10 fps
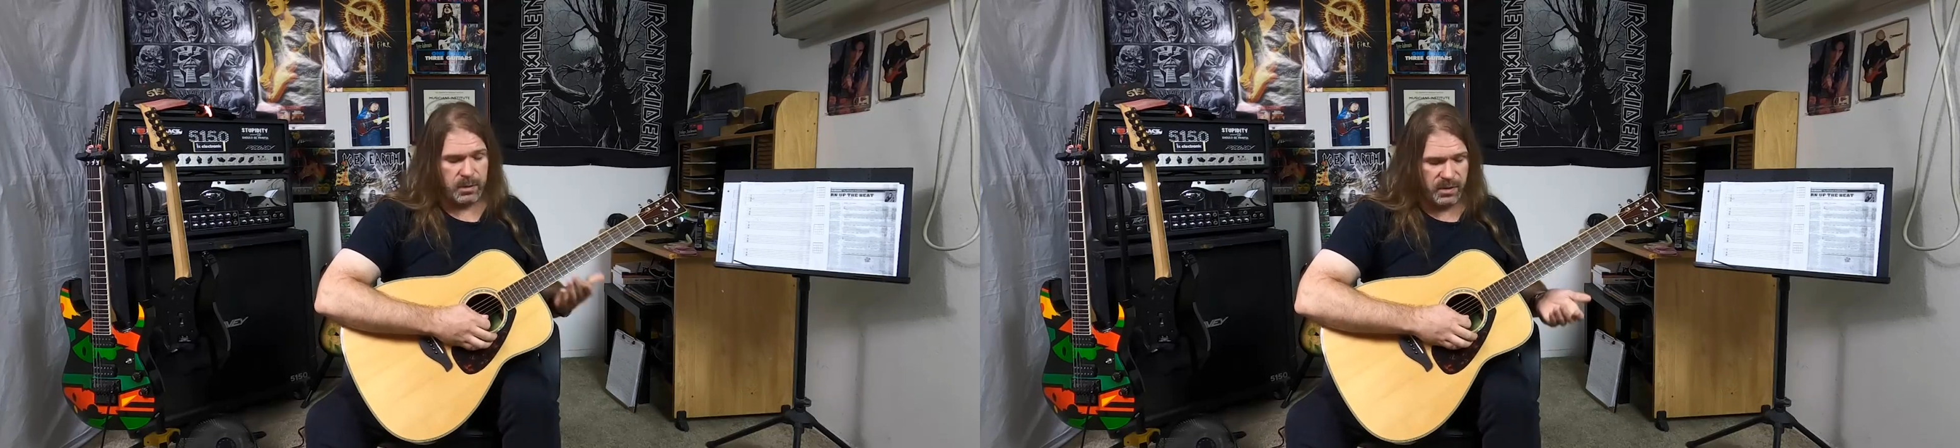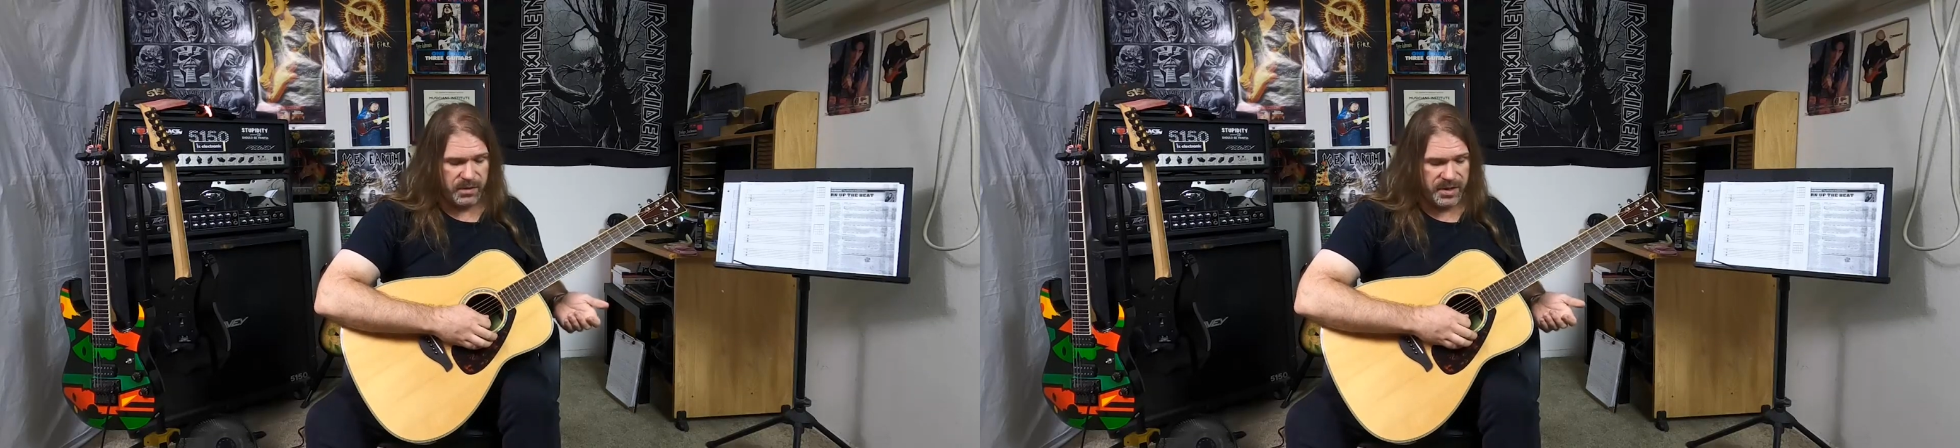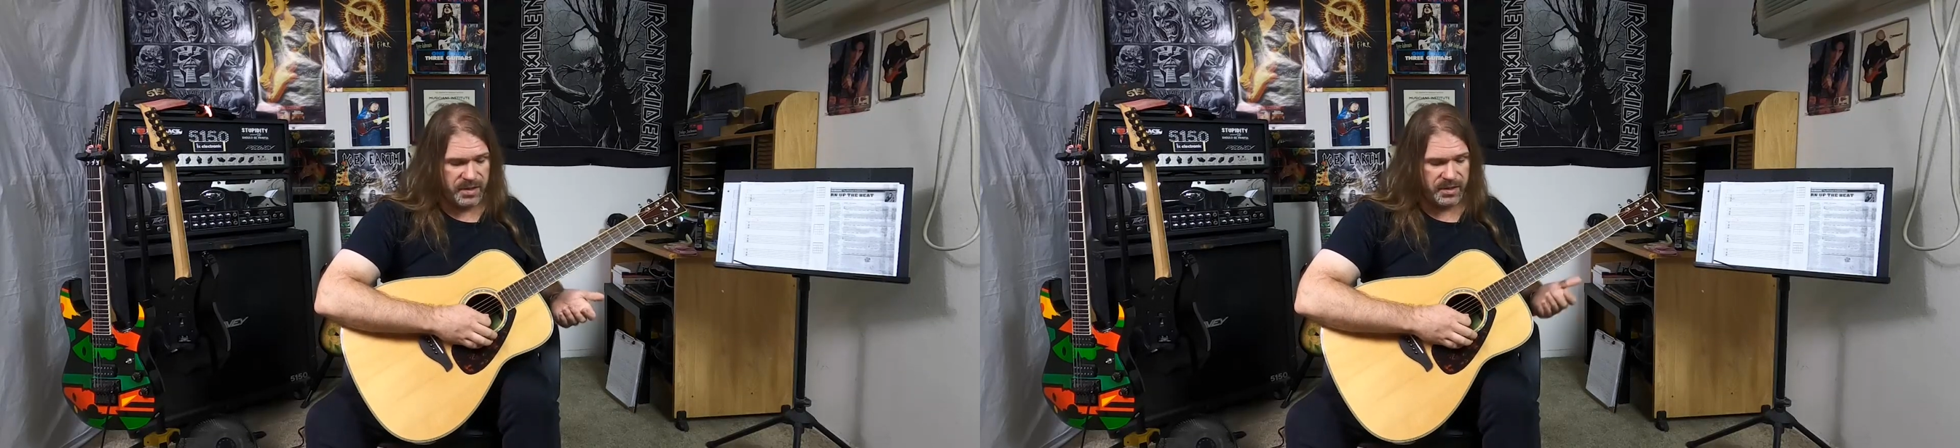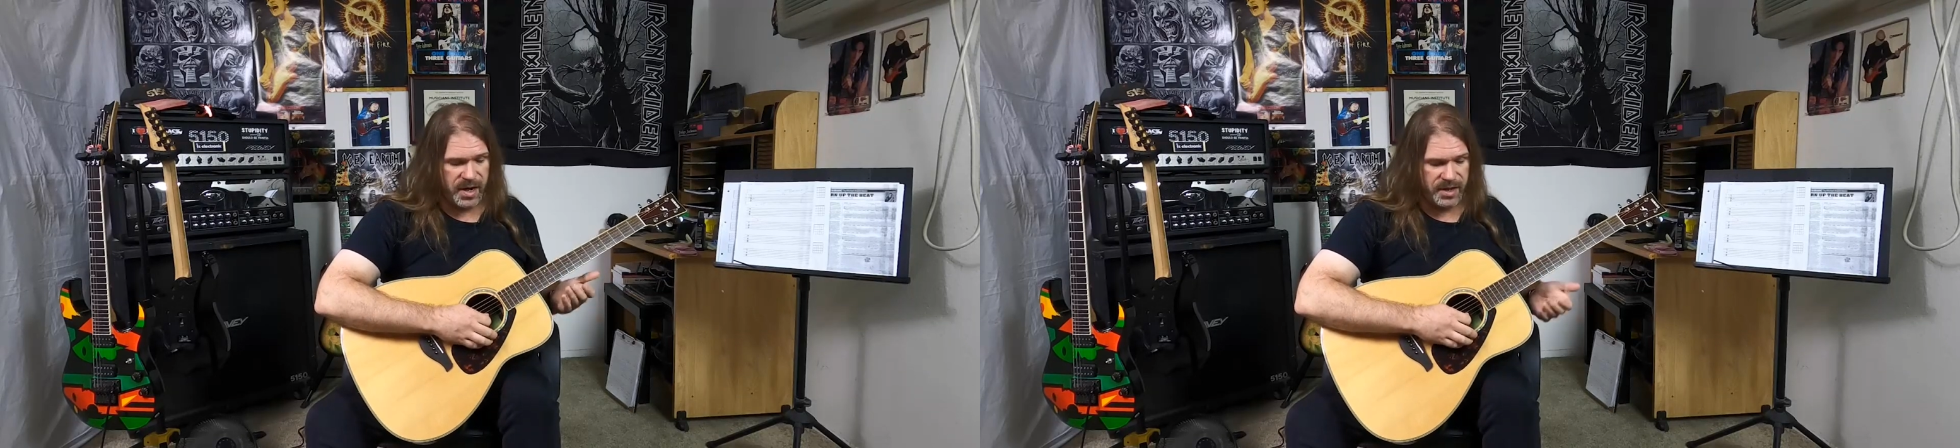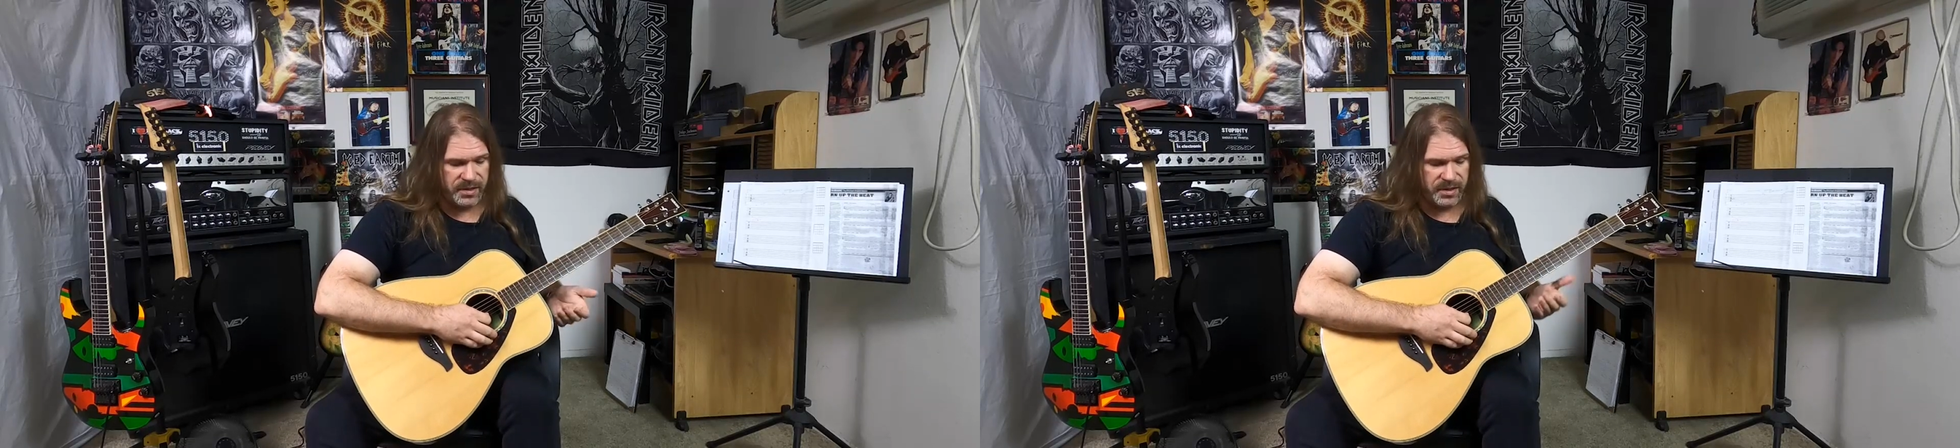But with this
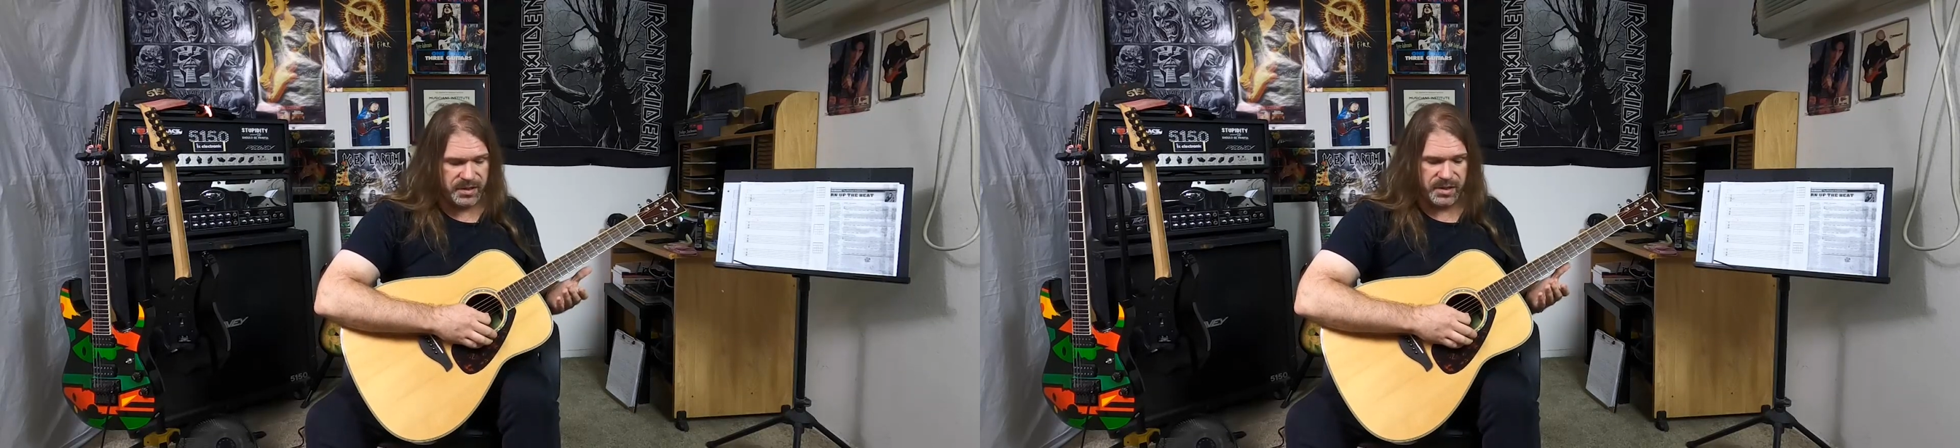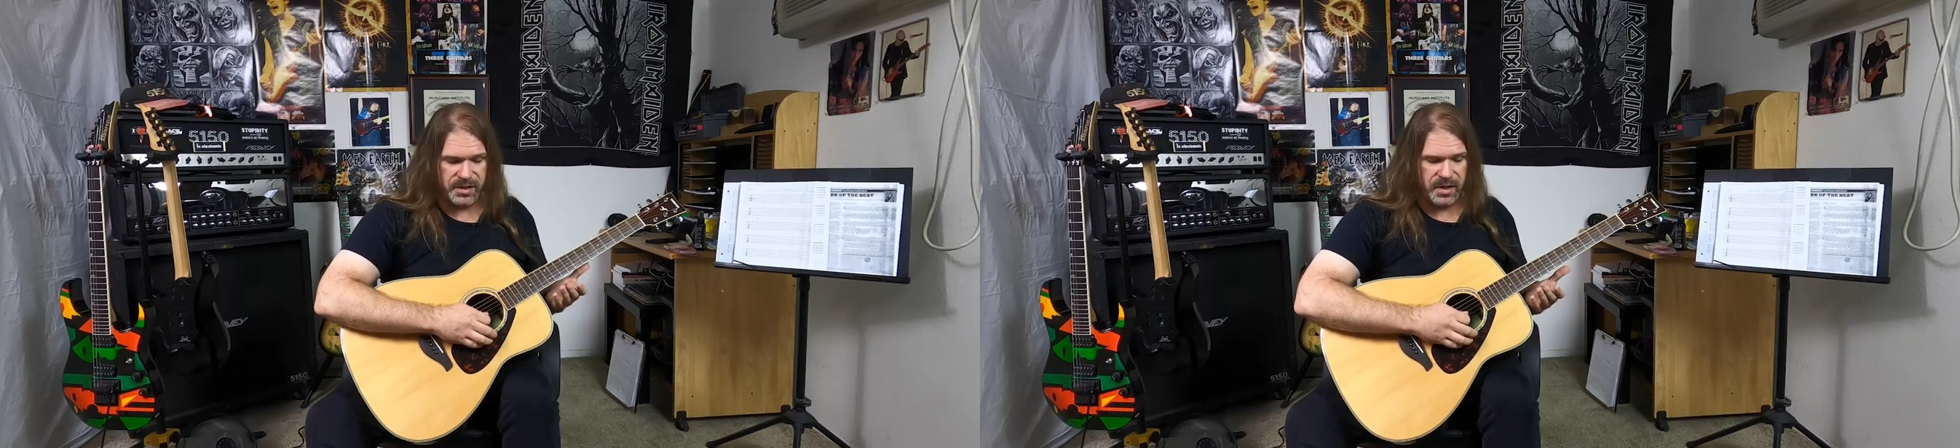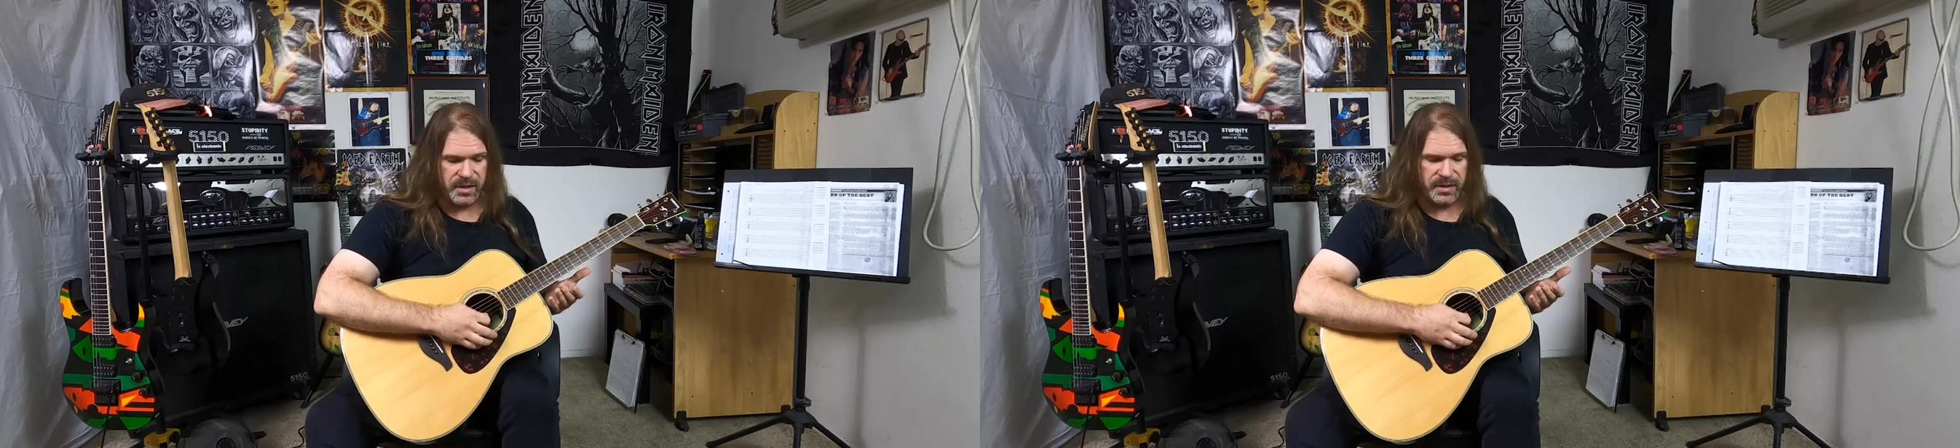case, it's just